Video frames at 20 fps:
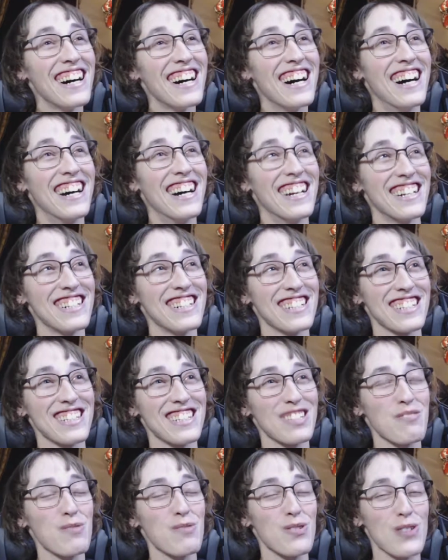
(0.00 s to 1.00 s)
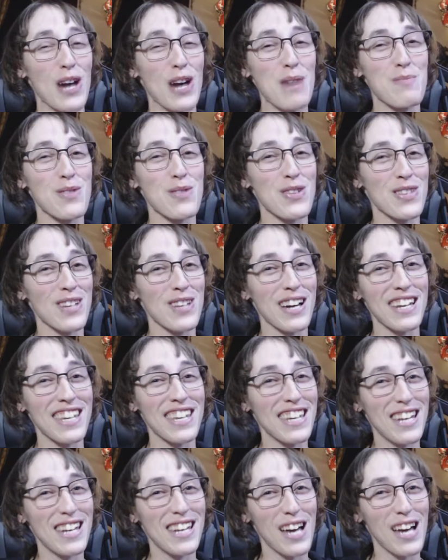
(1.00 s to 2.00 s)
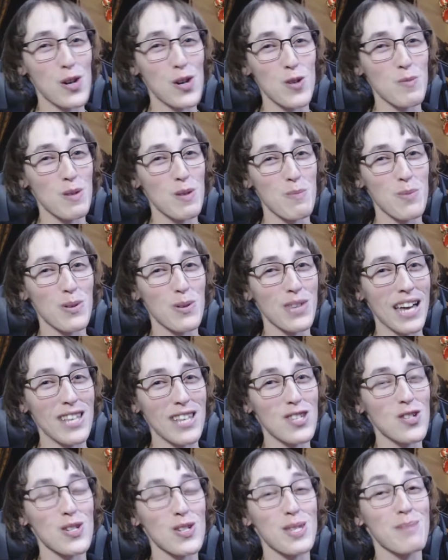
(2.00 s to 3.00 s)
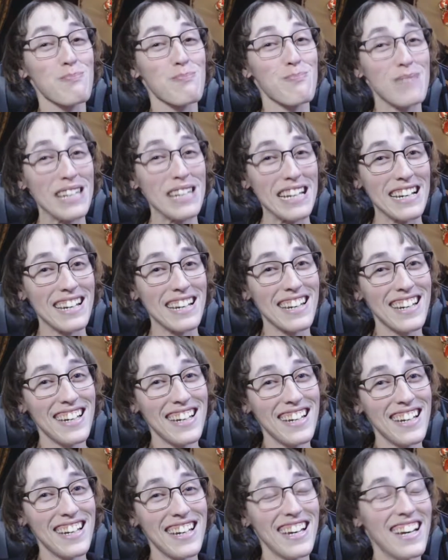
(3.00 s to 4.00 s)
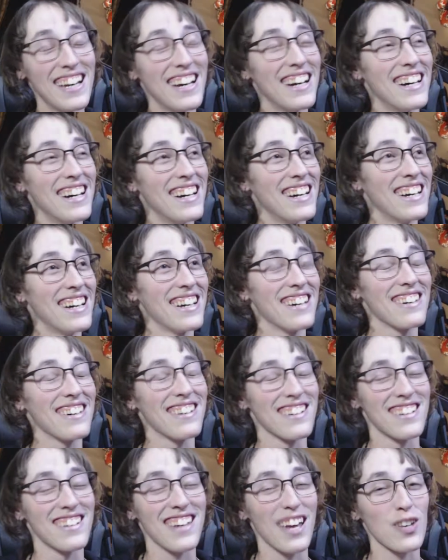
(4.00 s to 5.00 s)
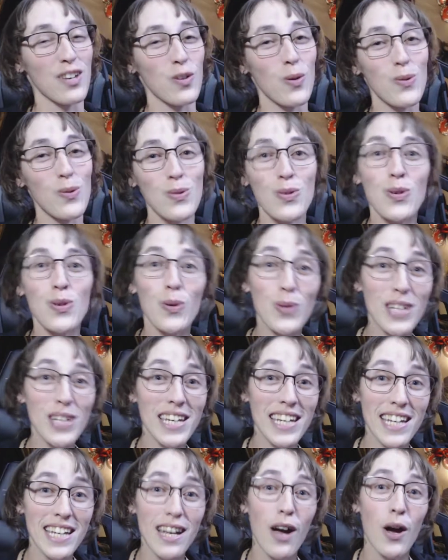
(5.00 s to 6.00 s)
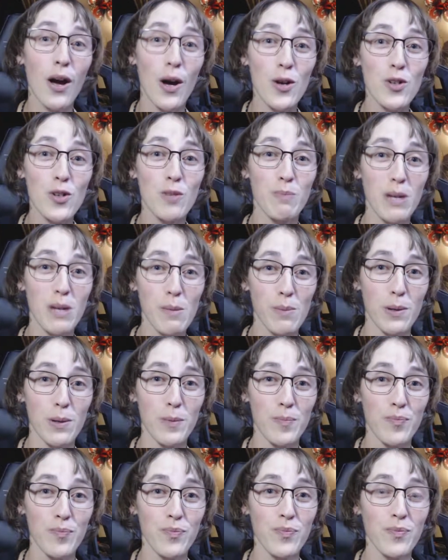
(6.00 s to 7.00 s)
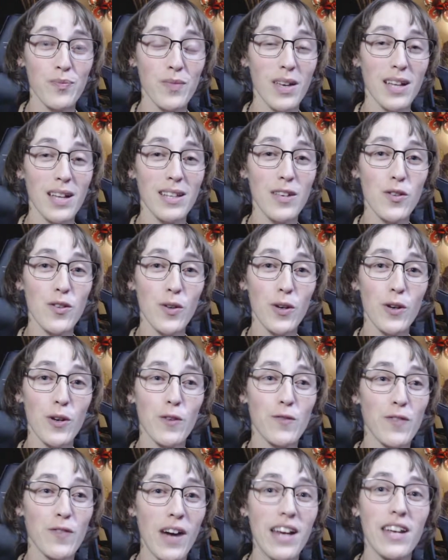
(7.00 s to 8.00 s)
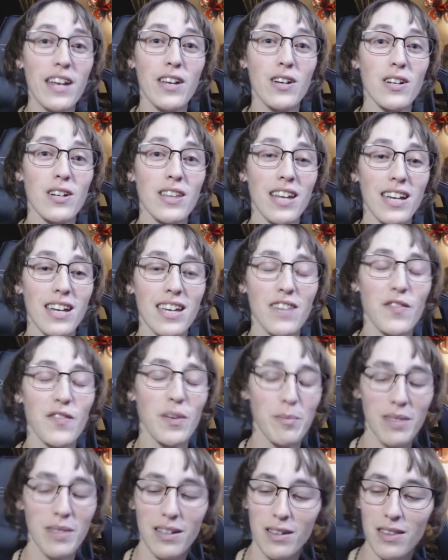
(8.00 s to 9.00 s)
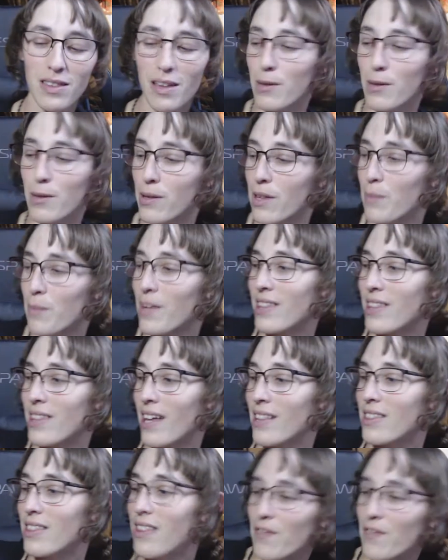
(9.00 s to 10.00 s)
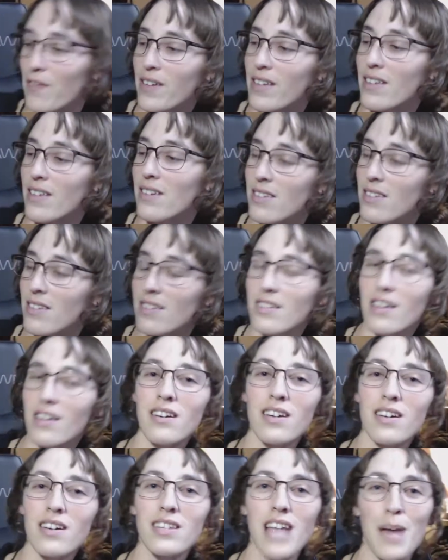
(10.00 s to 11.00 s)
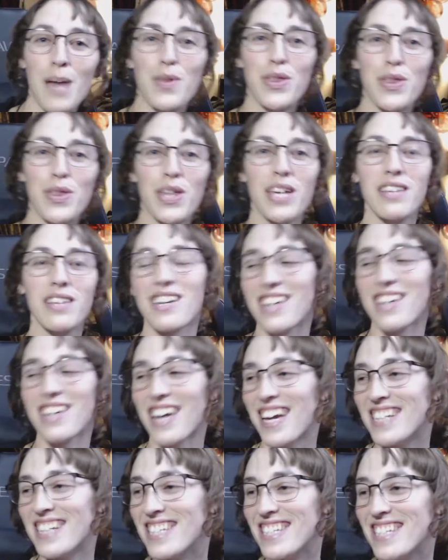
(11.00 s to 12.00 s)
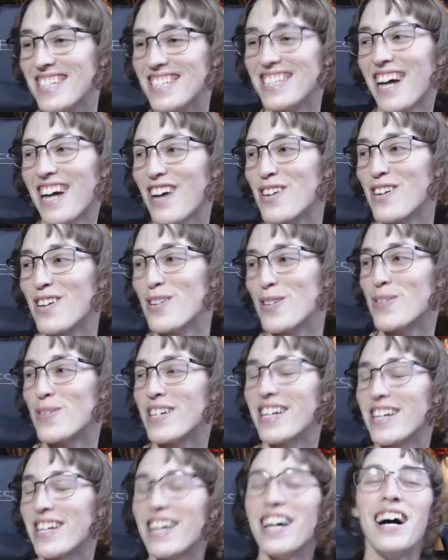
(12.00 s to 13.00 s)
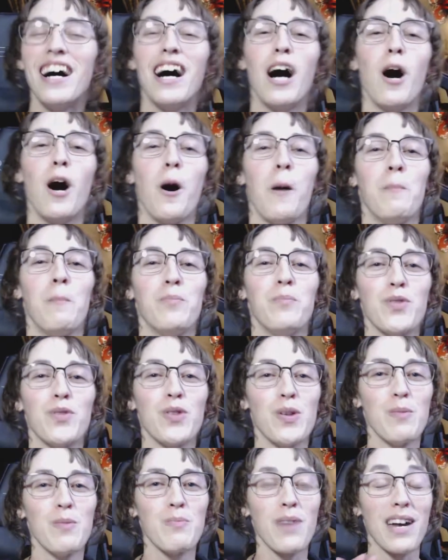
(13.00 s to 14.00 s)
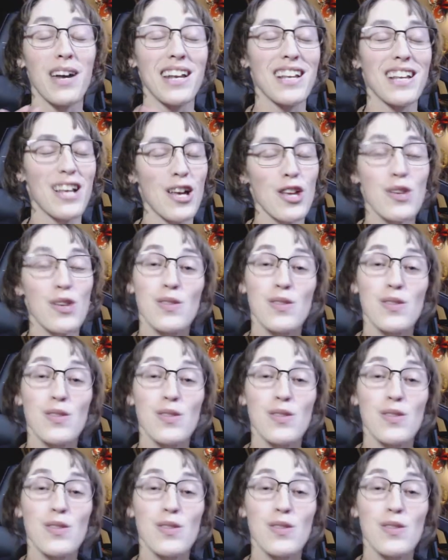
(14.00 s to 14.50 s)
100 subscribers, not hit 100 people. That's just mean. Oh yeah, don't hit 100 people. Unless they're your friend and you're like giving like them like that loving slug type of thing, like, hey, how you doing? But